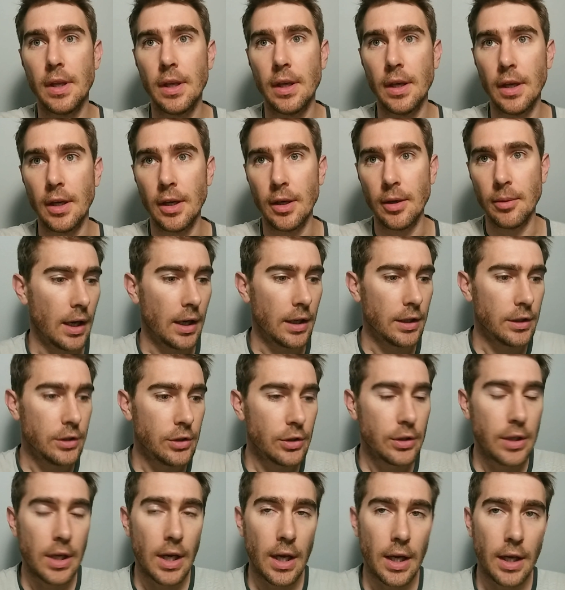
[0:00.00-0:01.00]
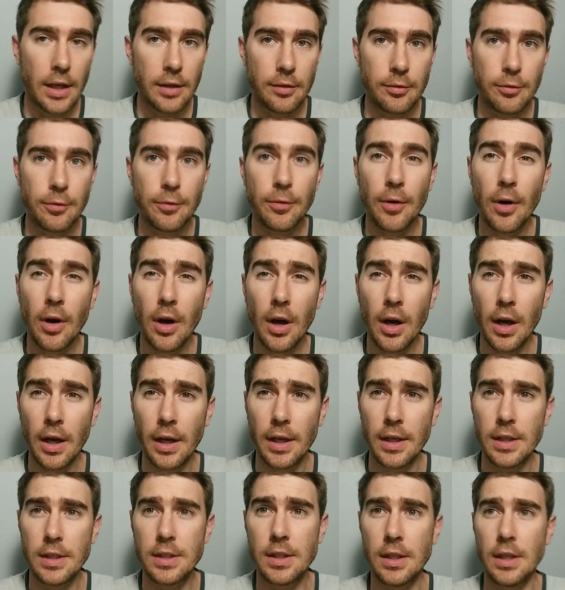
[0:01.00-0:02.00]
Uh, you can't
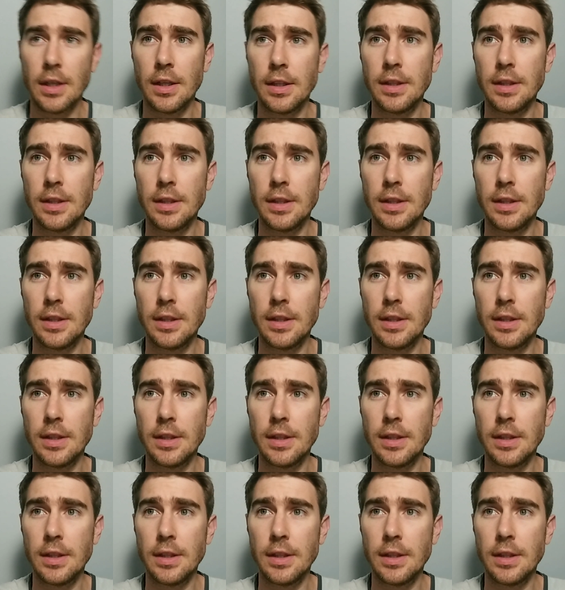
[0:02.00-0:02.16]
find